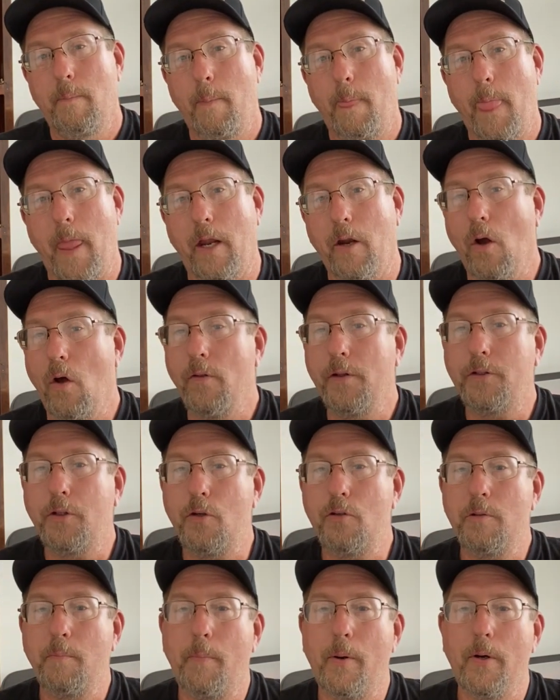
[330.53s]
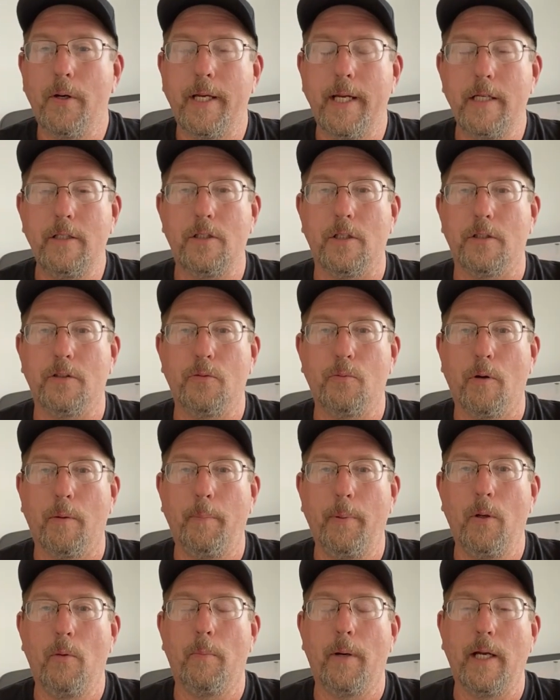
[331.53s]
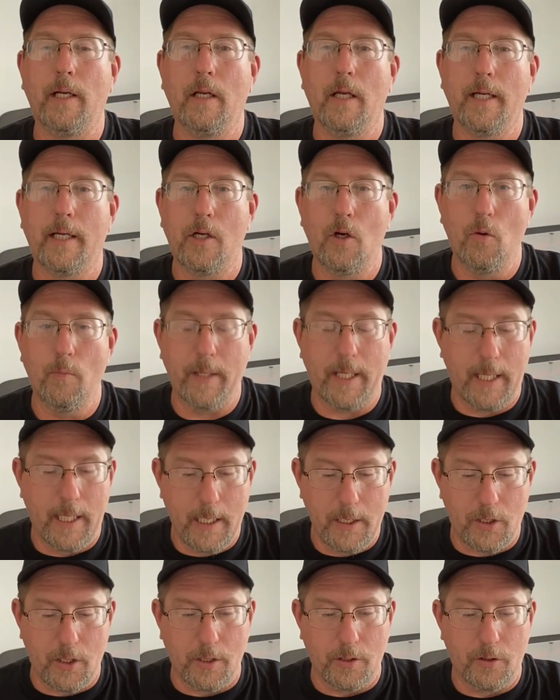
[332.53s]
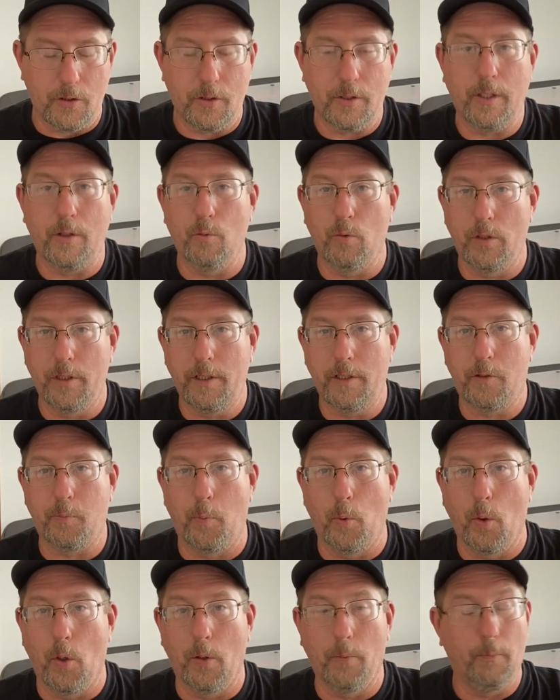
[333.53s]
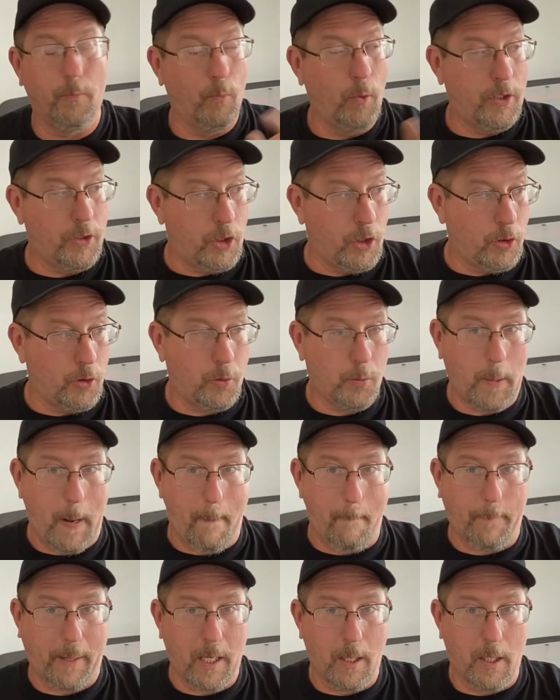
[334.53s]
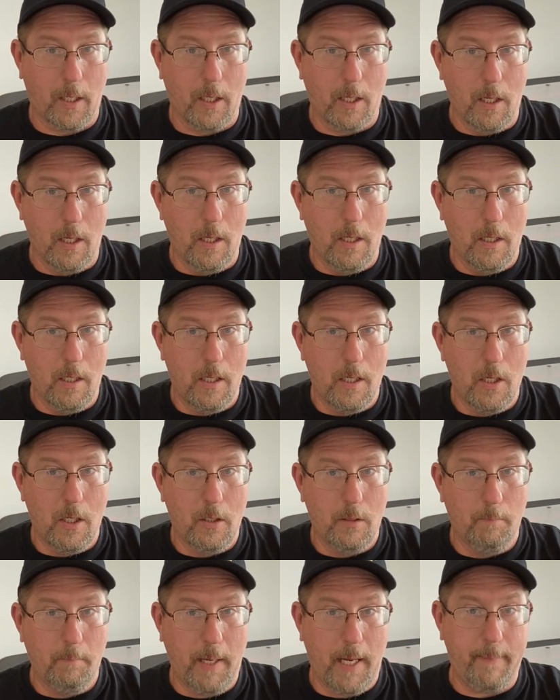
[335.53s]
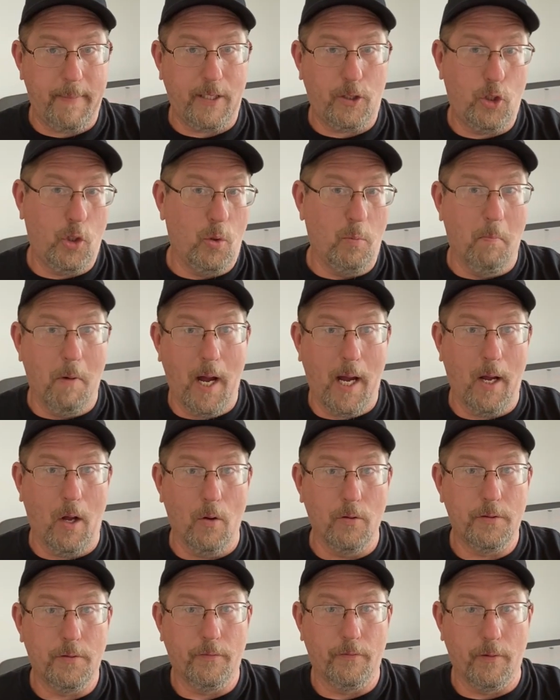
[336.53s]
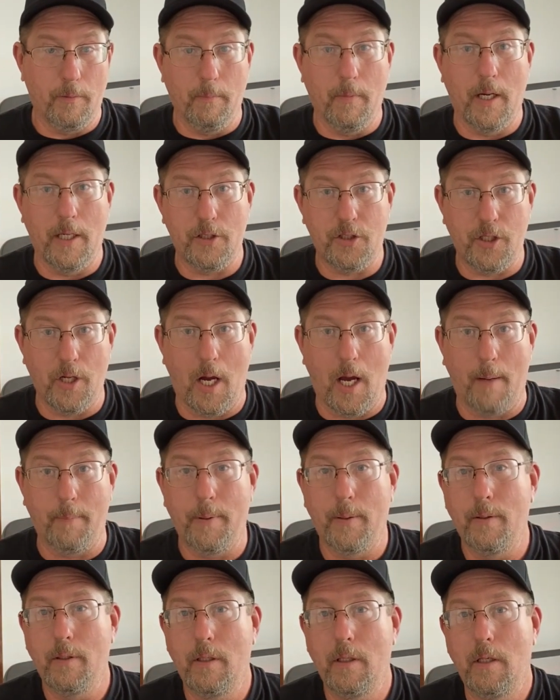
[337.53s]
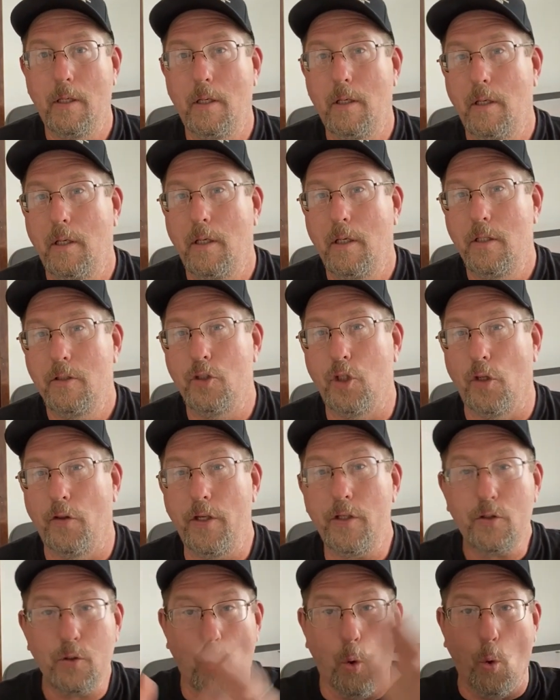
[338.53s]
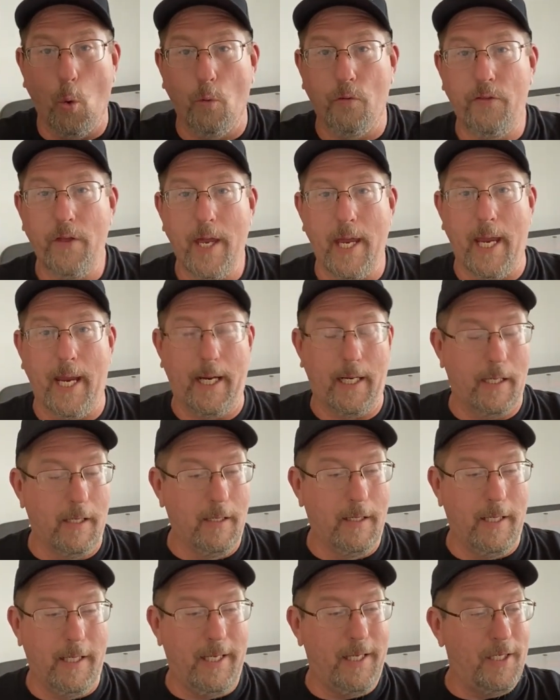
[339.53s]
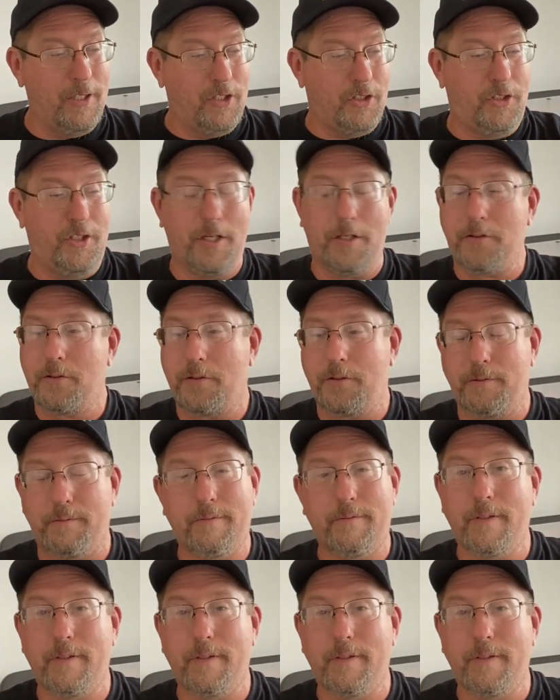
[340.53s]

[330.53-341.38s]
And all the Duesenberg engines were built by Lycoming Engines in Williamsport, which is maybe 2 miles from my shop. So this whole thing is just,